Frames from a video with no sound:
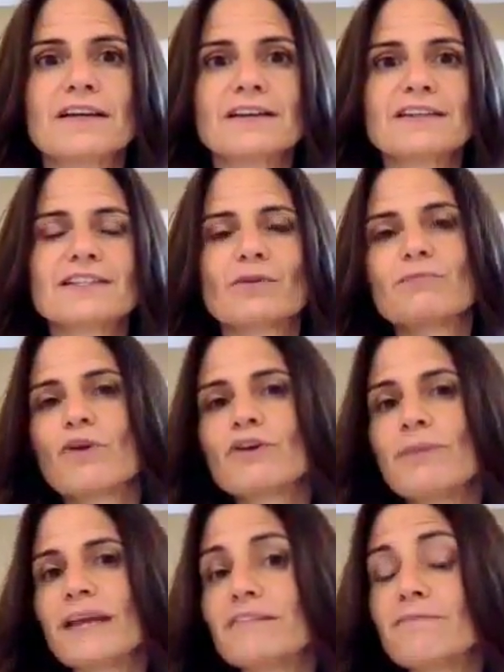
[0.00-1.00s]
So we're
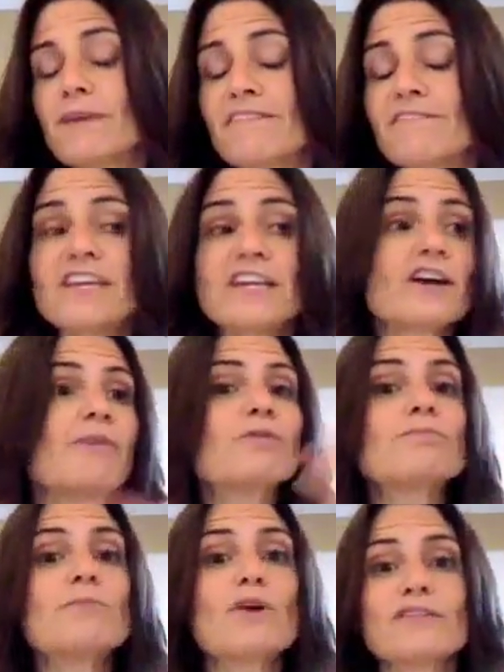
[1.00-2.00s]
motivated by fear, and
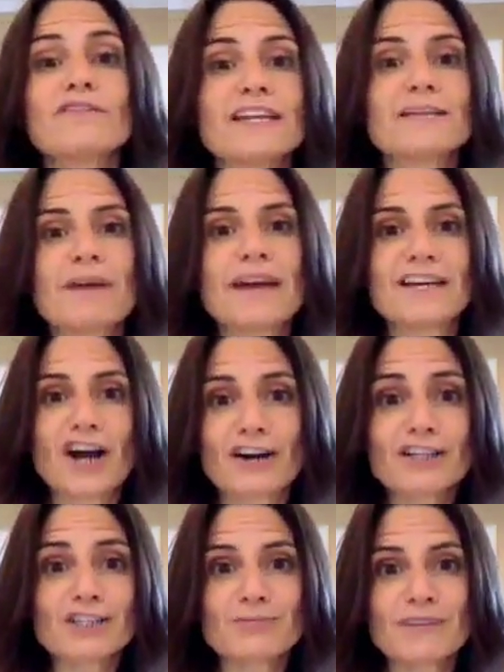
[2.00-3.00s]
we're motivated by
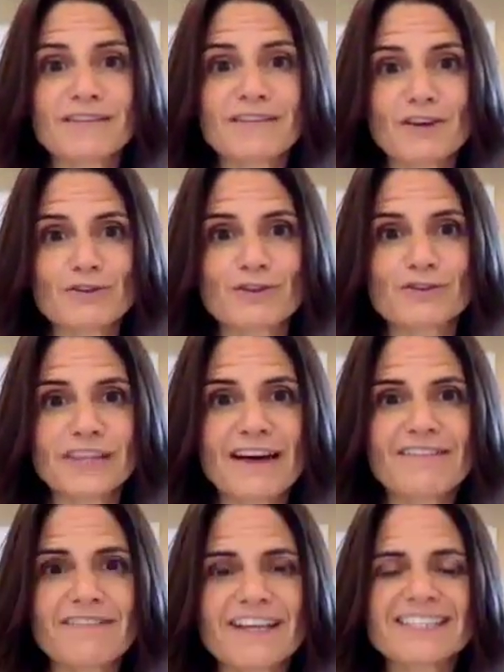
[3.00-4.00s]
encouragement of those who
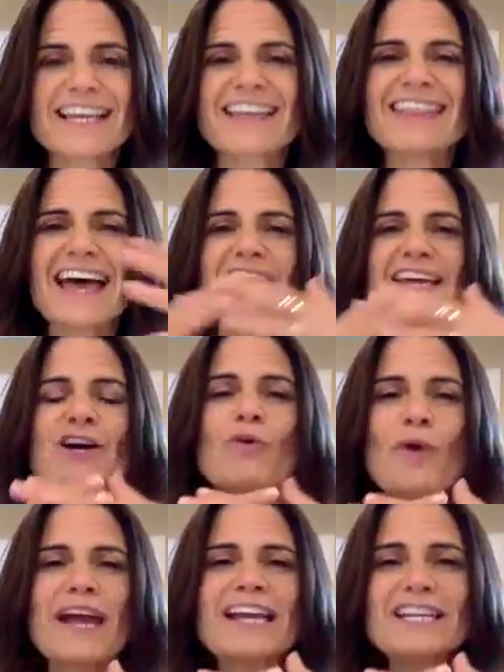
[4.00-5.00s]
love us. And that
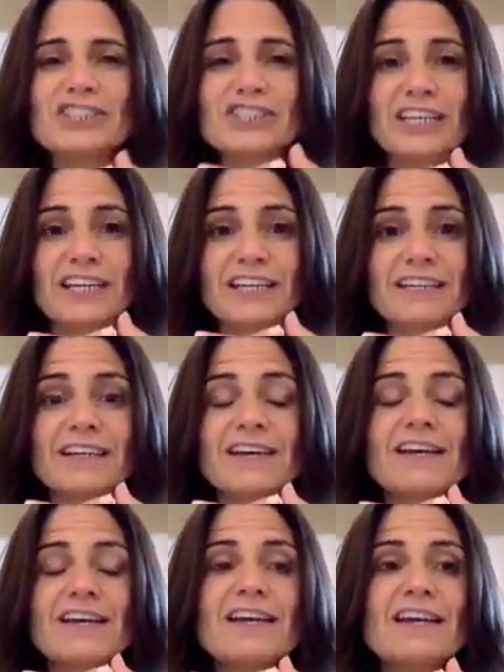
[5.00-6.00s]
equation,
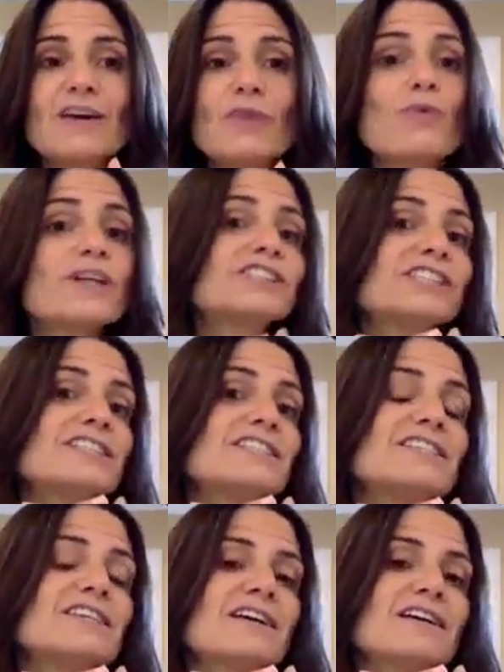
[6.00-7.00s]
which
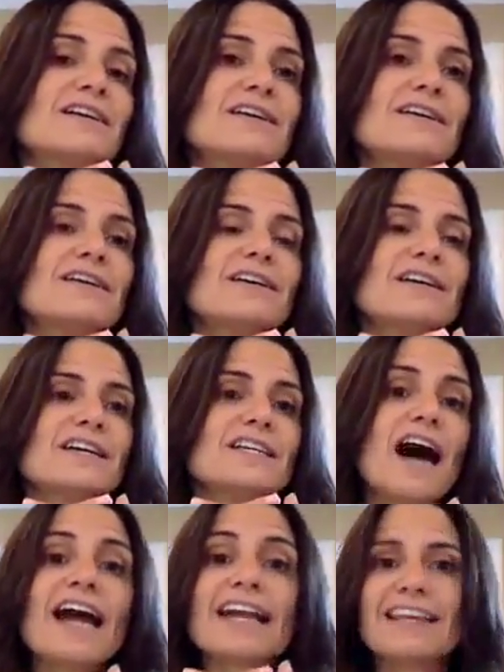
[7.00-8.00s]
is
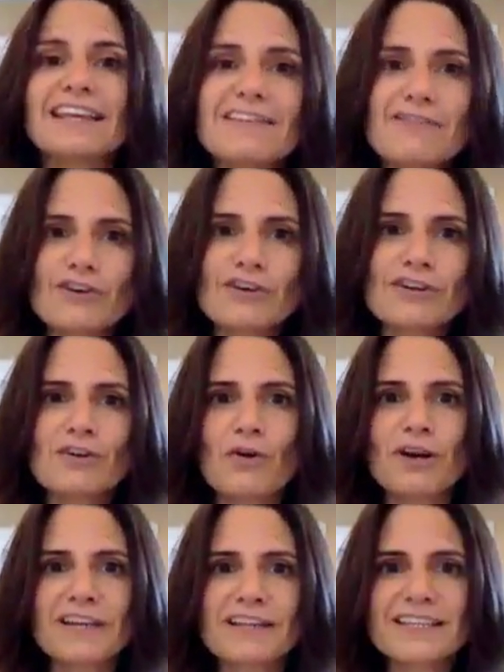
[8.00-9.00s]
not evil
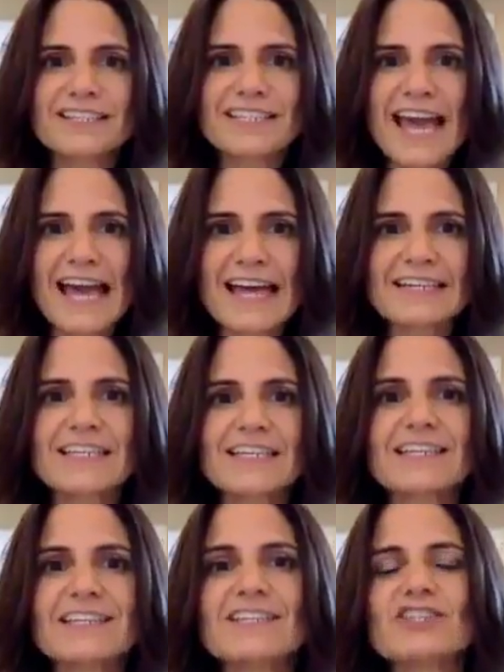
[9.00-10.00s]
or
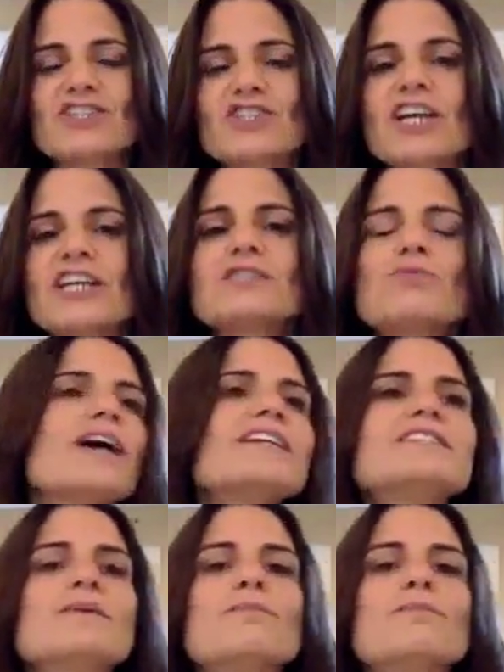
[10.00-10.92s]
ill-intended, just winds up